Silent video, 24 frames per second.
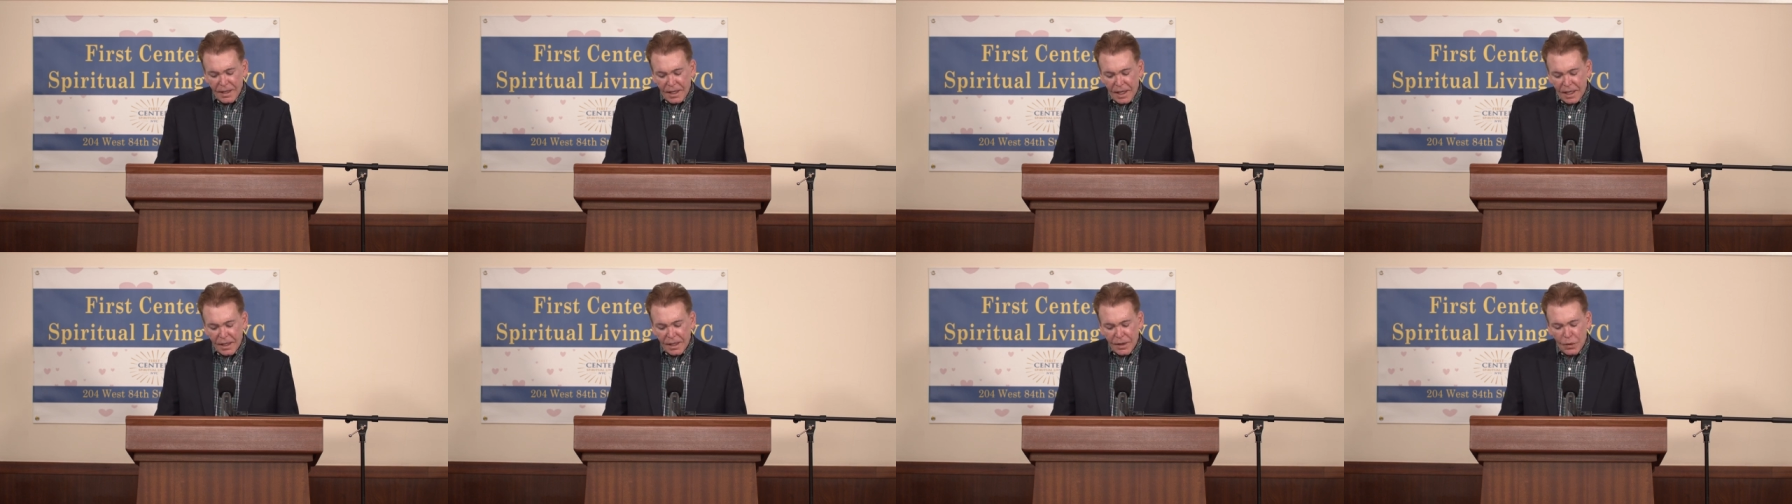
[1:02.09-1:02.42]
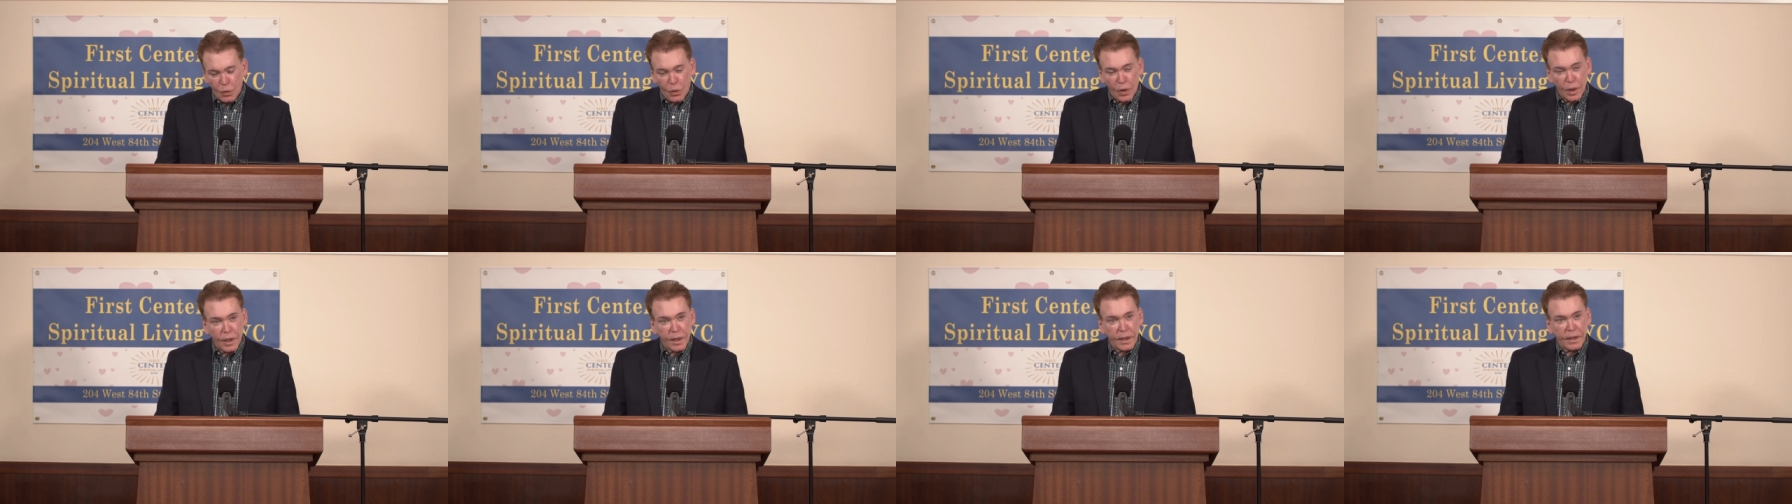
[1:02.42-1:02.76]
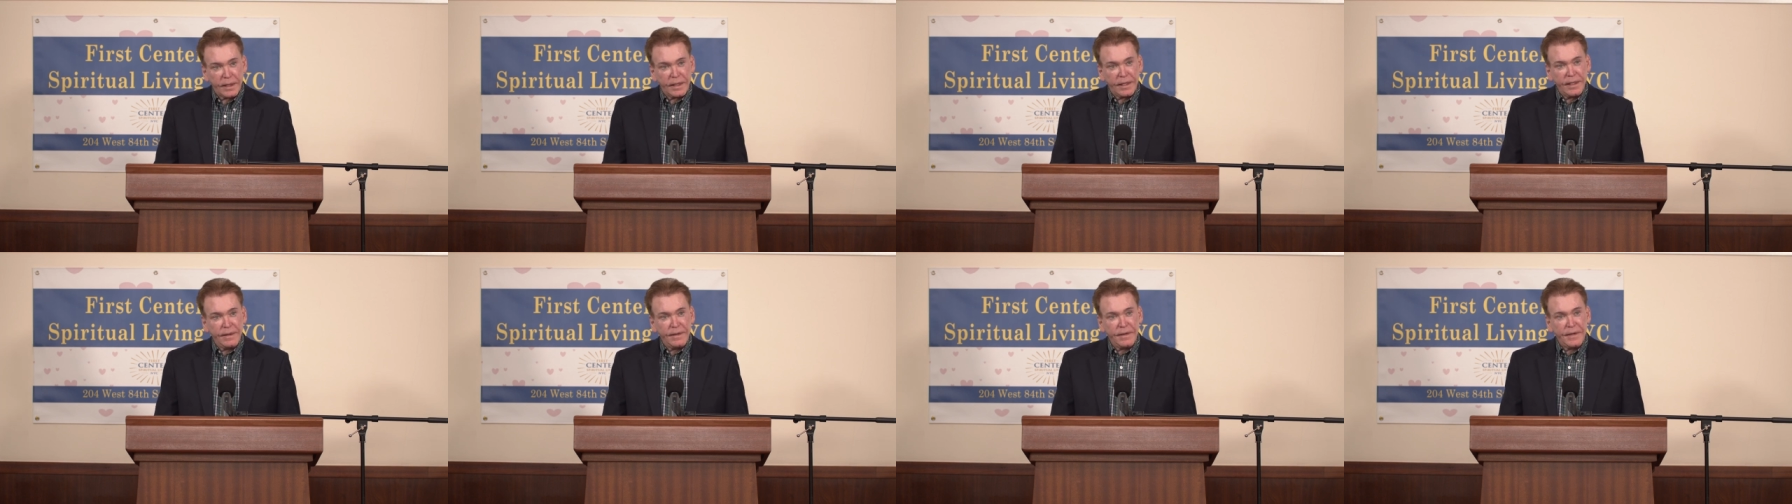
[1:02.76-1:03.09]
uh,
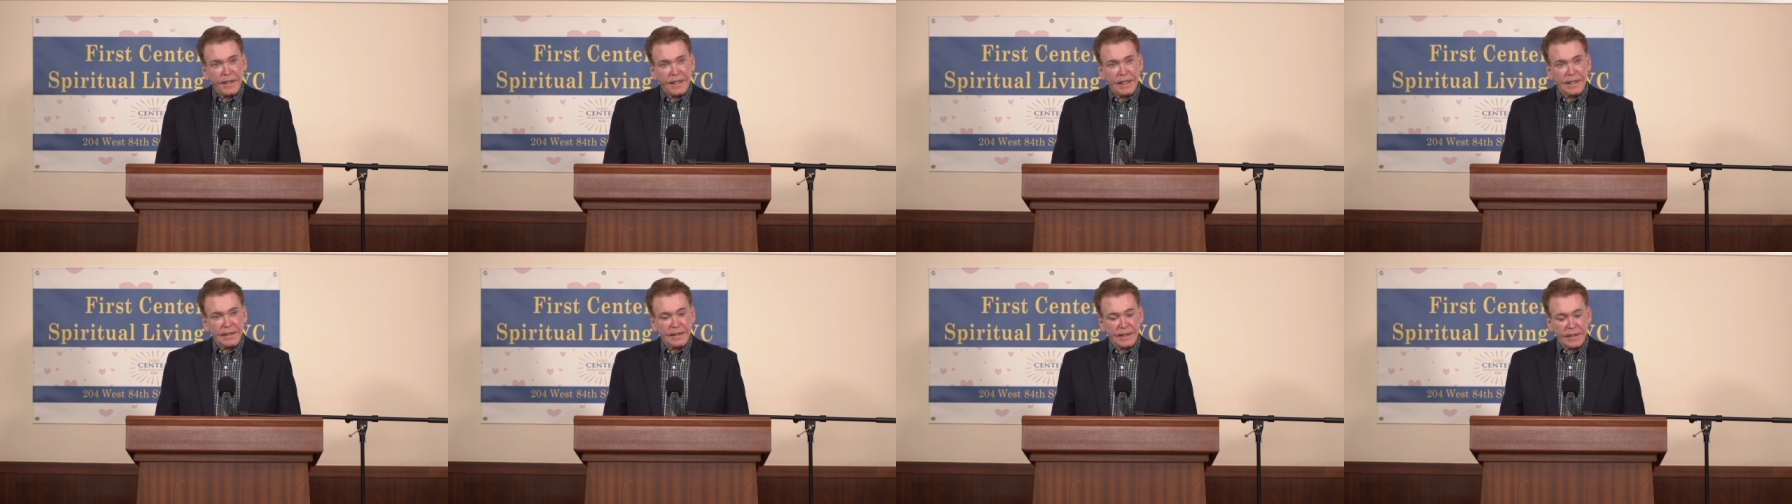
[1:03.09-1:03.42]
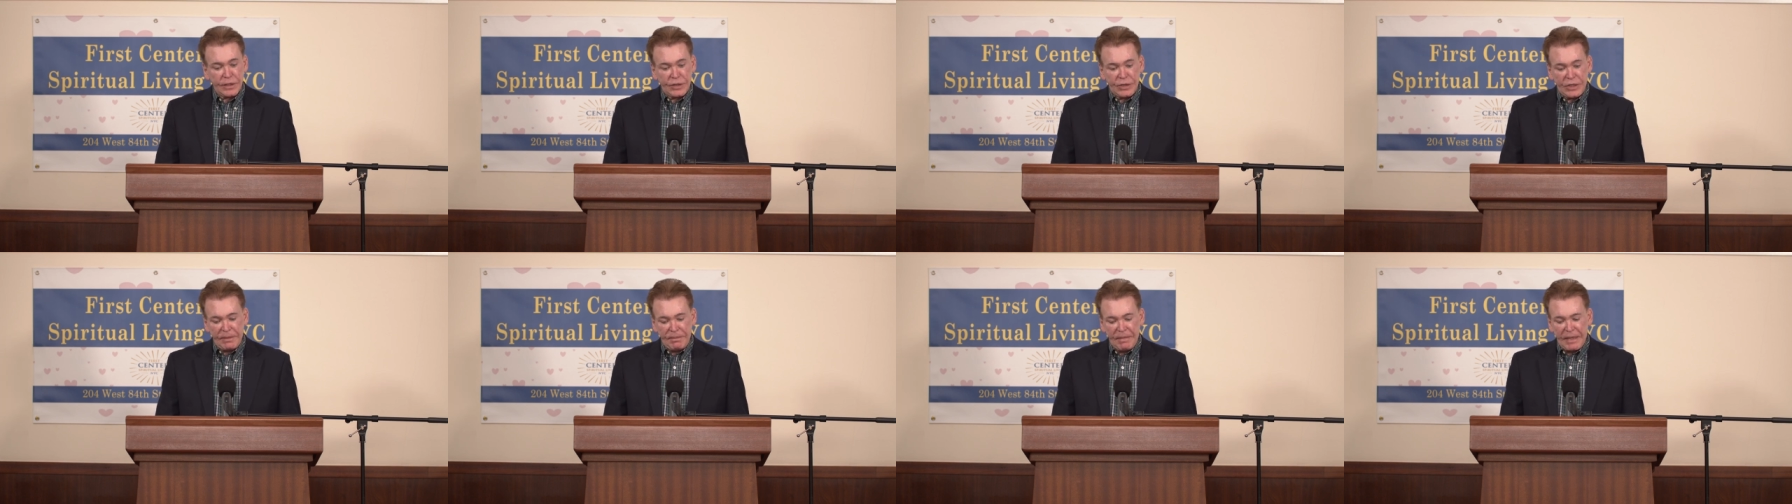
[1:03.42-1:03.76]
work and things that she